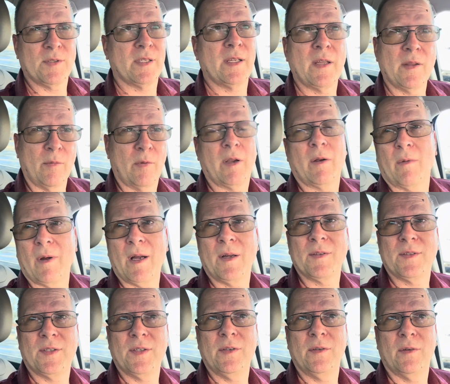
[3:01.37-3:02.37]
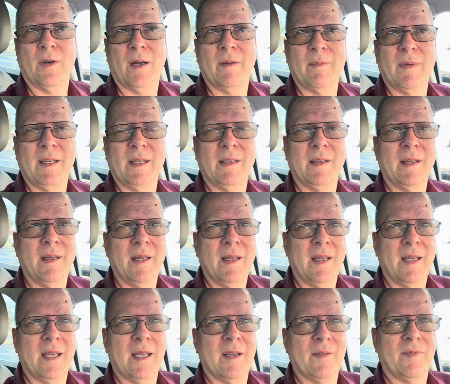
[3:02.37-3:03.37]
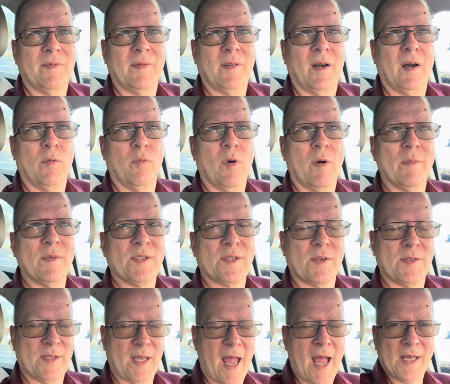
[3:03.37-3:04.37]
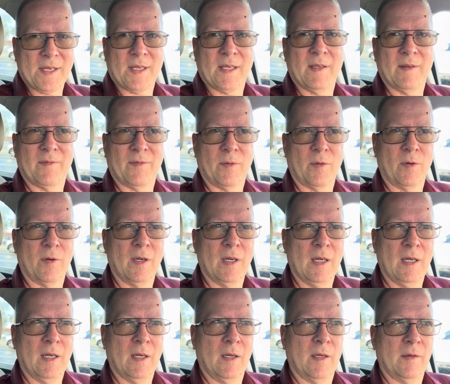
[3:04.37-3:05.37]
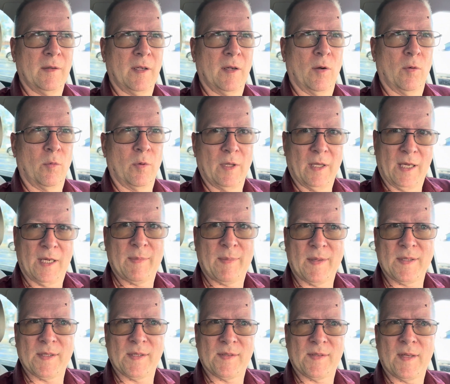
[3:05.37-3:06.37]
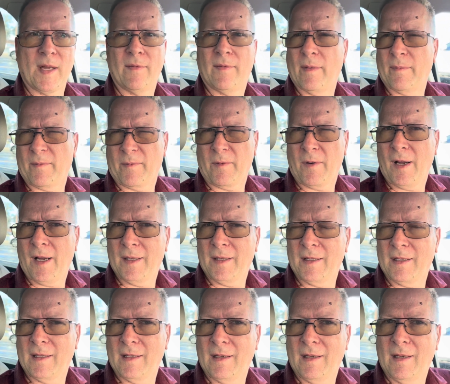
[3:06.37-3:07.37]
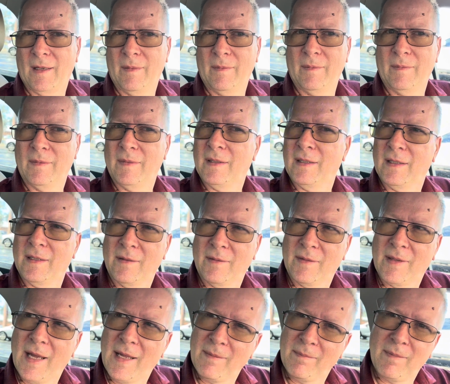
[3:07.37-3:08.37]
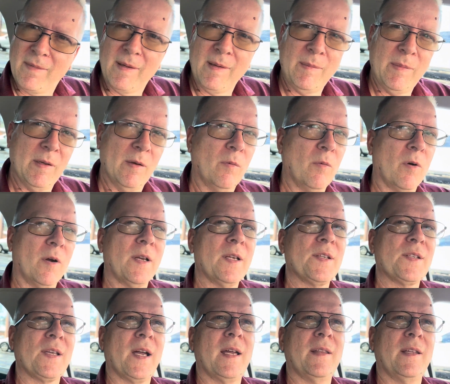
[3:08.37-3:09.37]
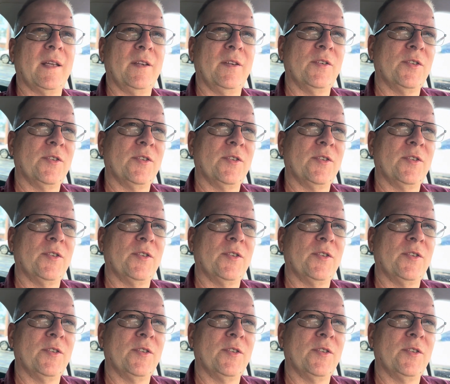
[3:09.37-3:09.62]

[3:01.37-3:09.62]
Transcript: the other way around too. I mean, if a woman starts asking for, really expensive stuff up front, that may be a warning sign that